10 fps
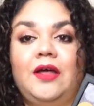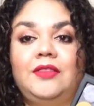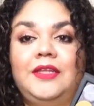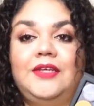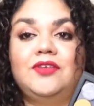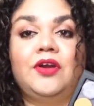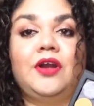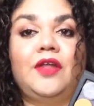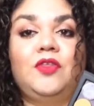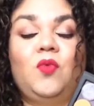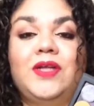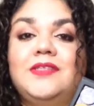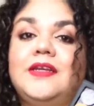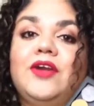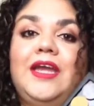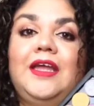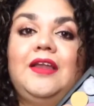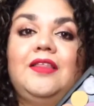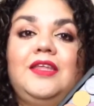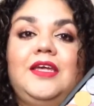These are not the ones that are
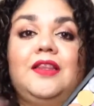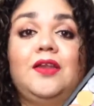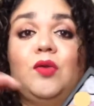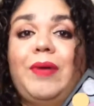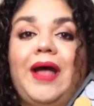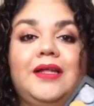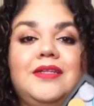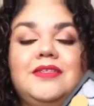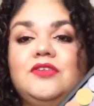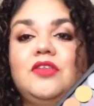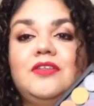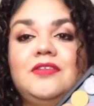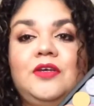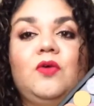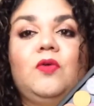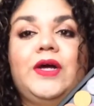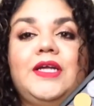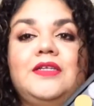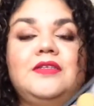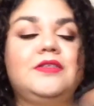in the little palettes. These are the single
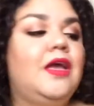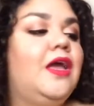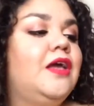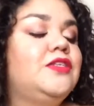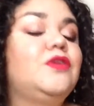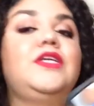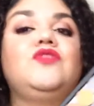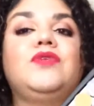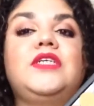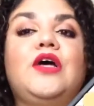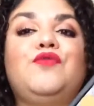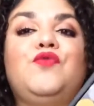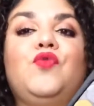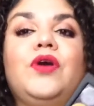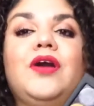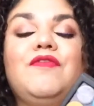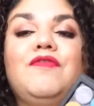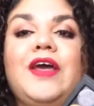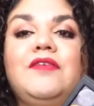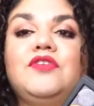ones. So these retail for
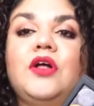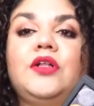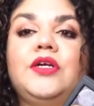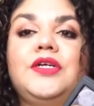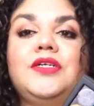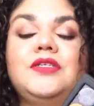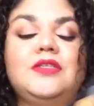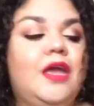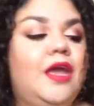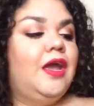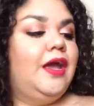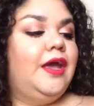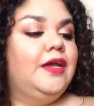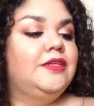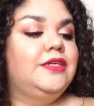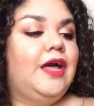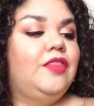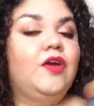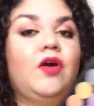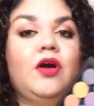$5. And yeah,
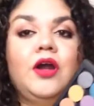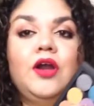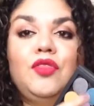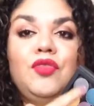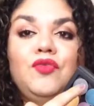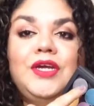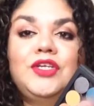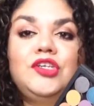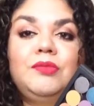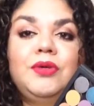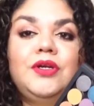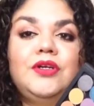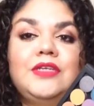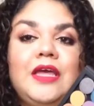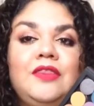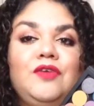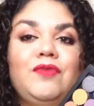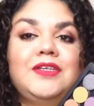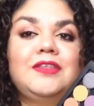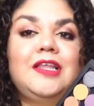there are 3 shimmers and the
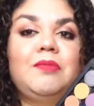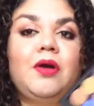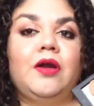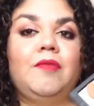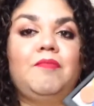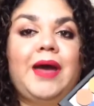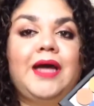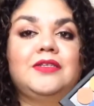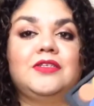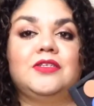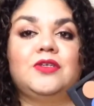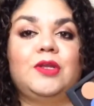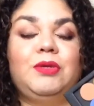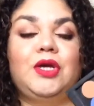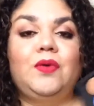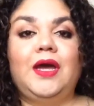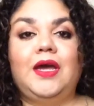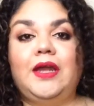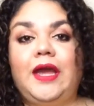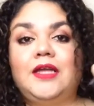rest of them are mattes. So let me go
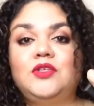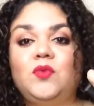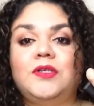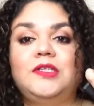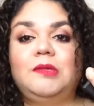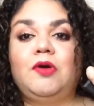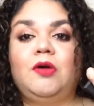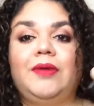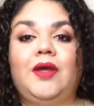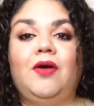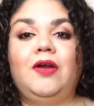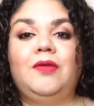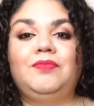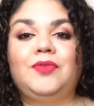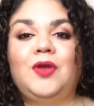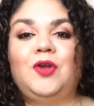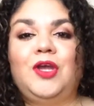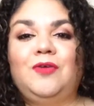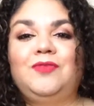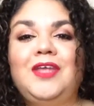ahead and swatch them on my arm. Oh
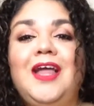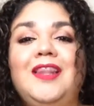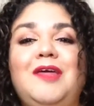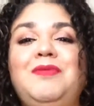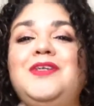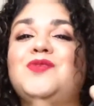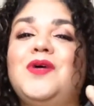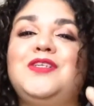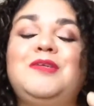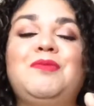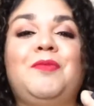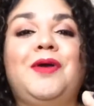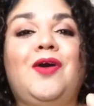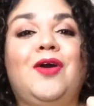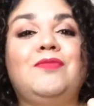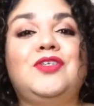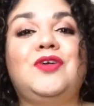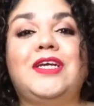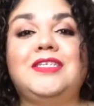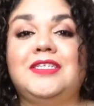no. Let me swatch them on my arm so
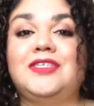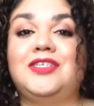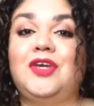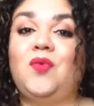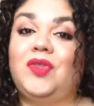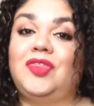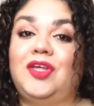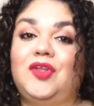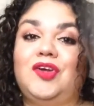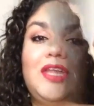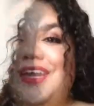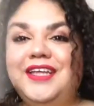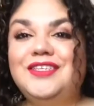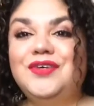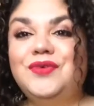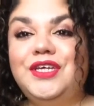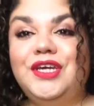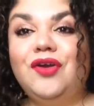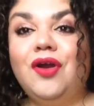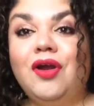you guys can see what they look like. Alrighty, so
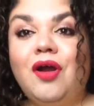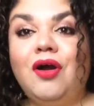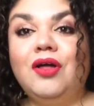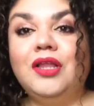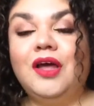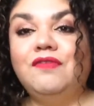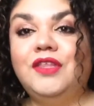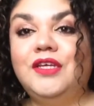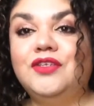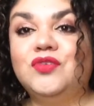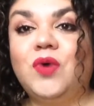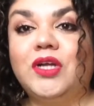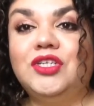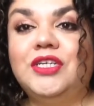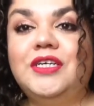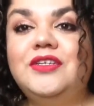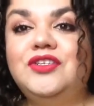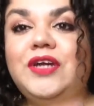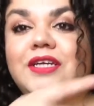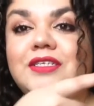here are all of these swatches.
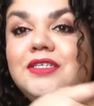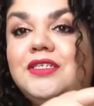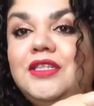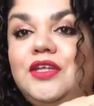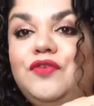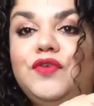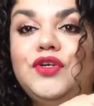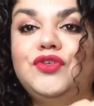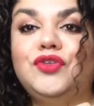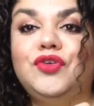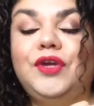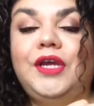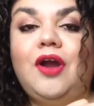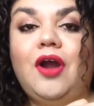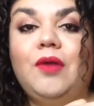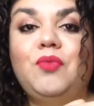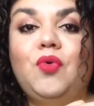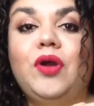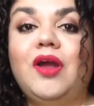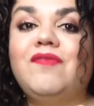You guys can see the first 3 are
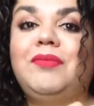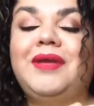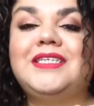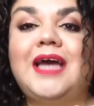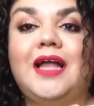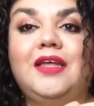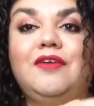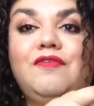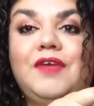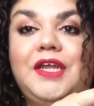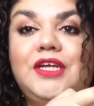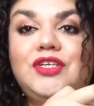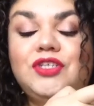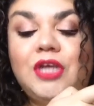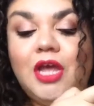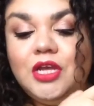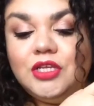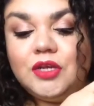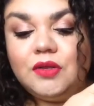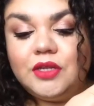more of a metallic finish.
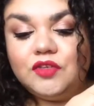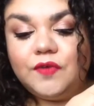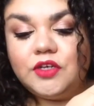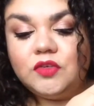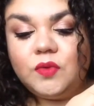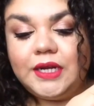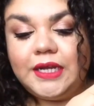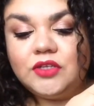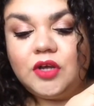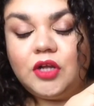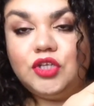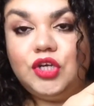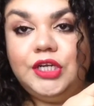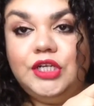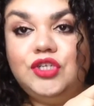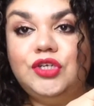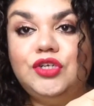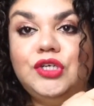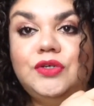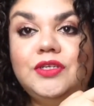So this first one is called Goody Two
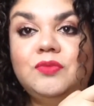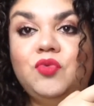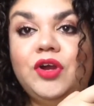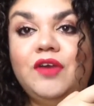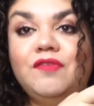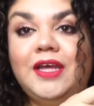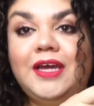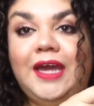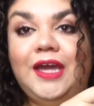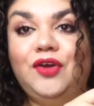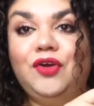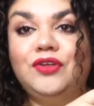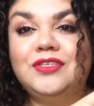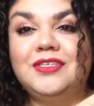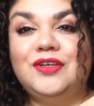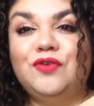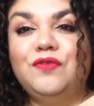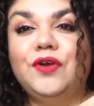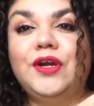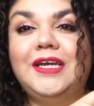Shoes. It's more of like a
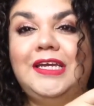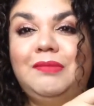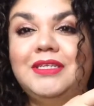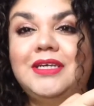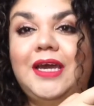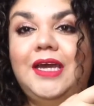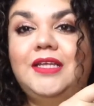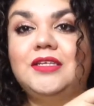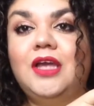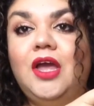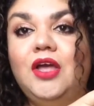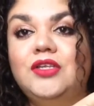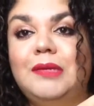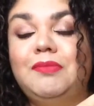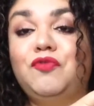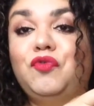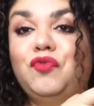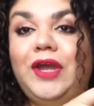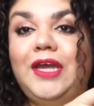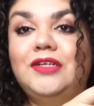silver hematite type of
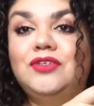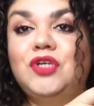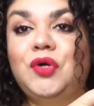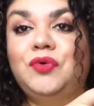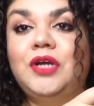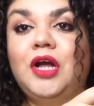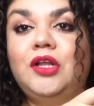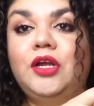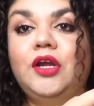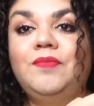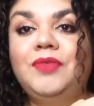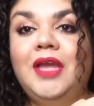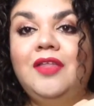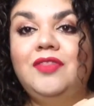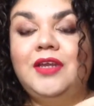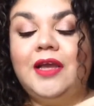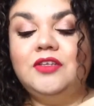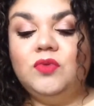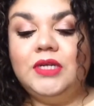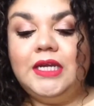gray tone color. The
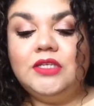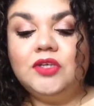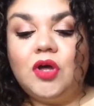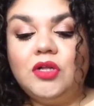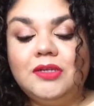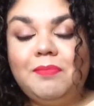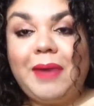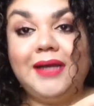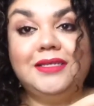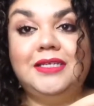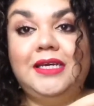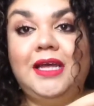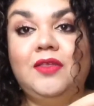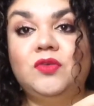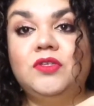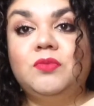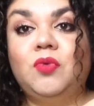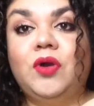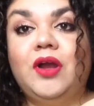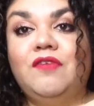next one is called Backseat, and this one's
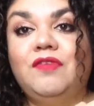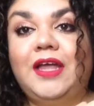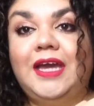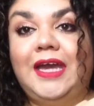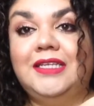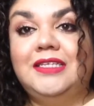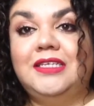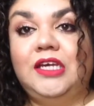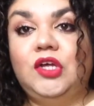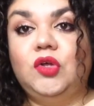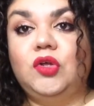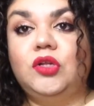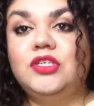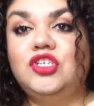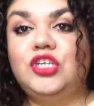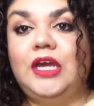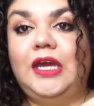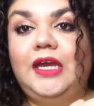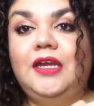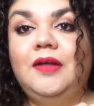more of like a teal
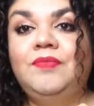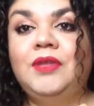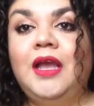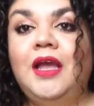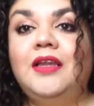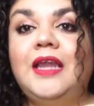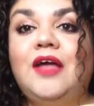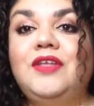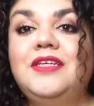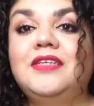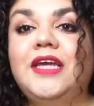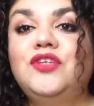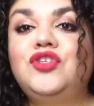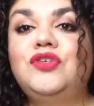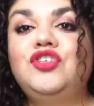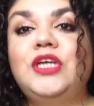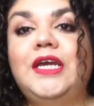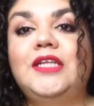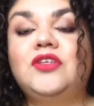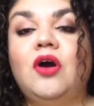shade. Now these next 2
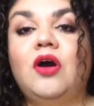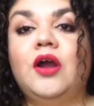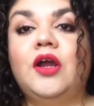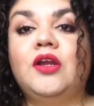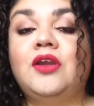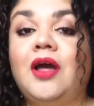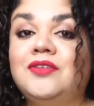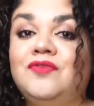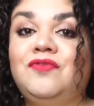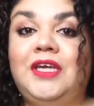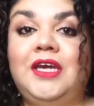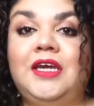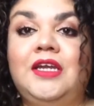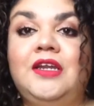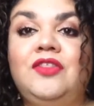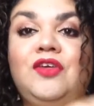shades are not vegan.